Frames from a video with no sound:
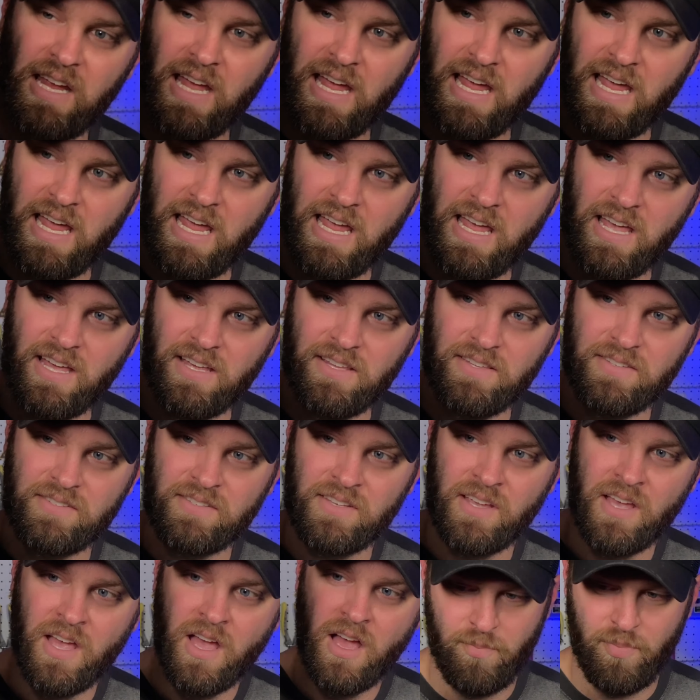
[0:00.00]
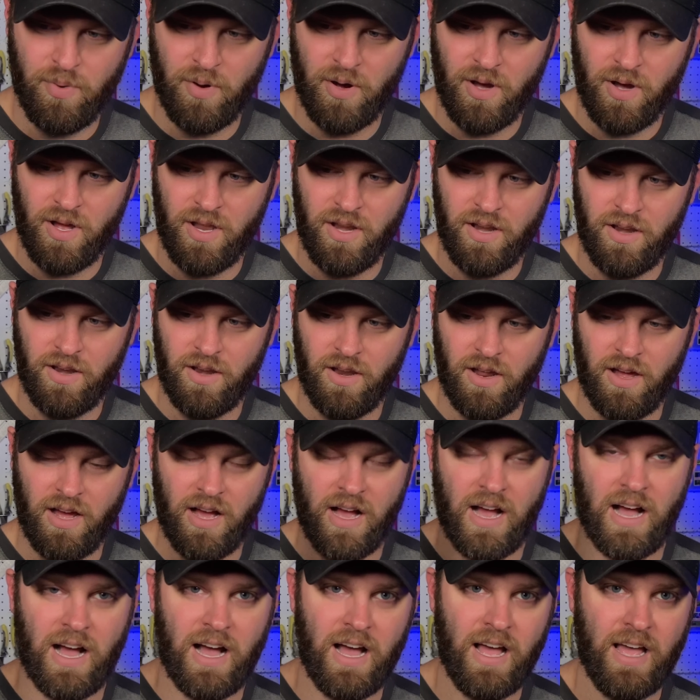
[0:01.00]
hands, but
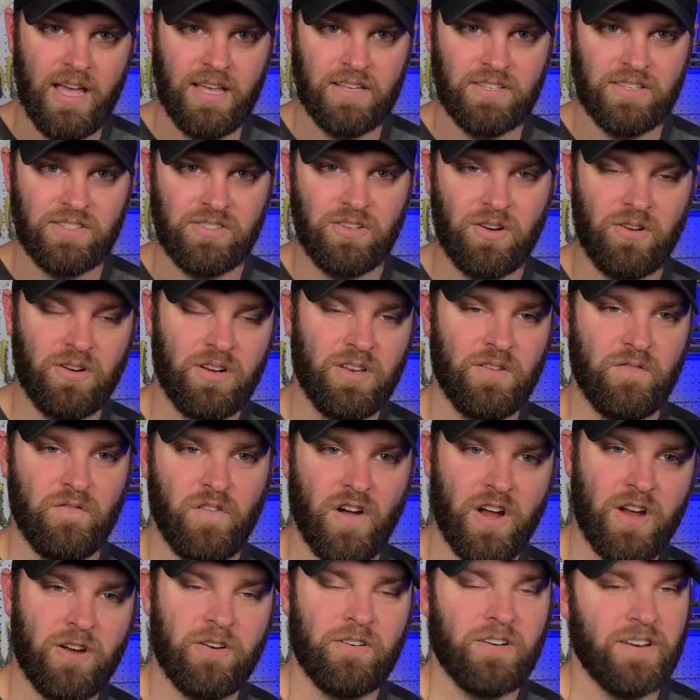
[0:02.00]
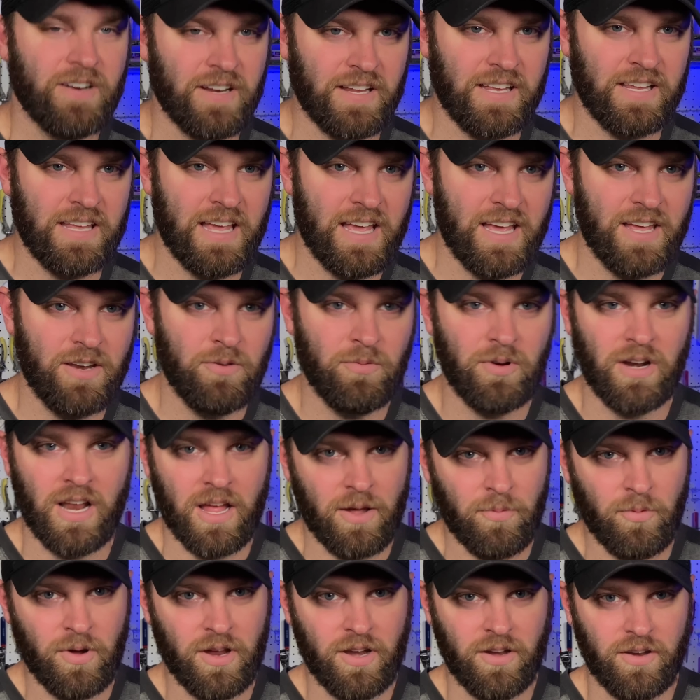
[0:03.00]
I started firing it again when
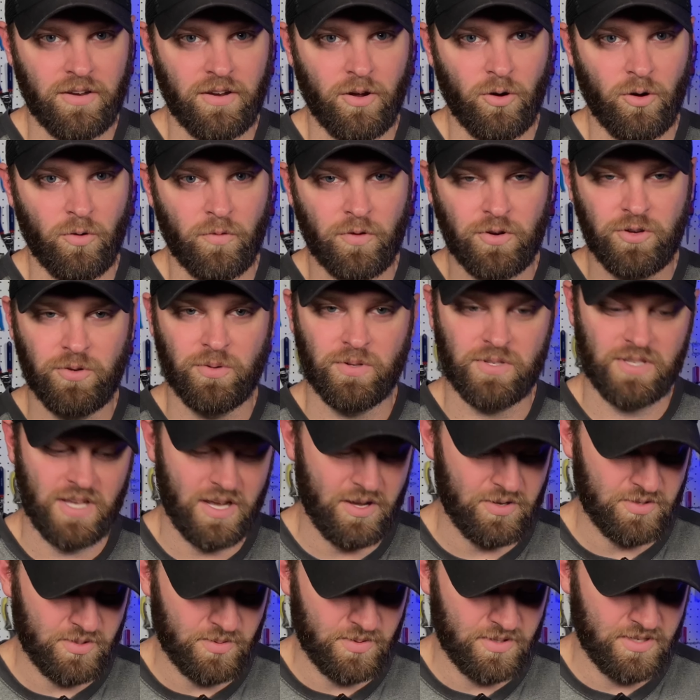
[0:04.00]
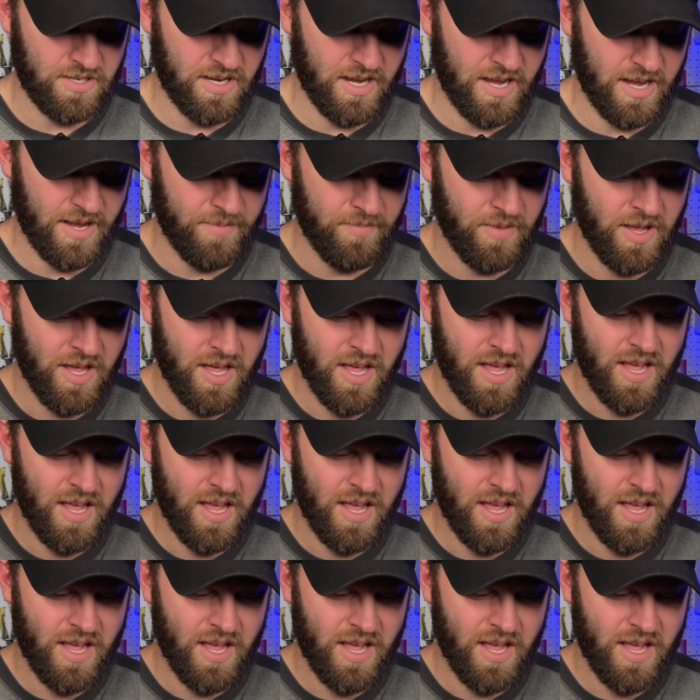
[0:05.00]
I went over to his house one time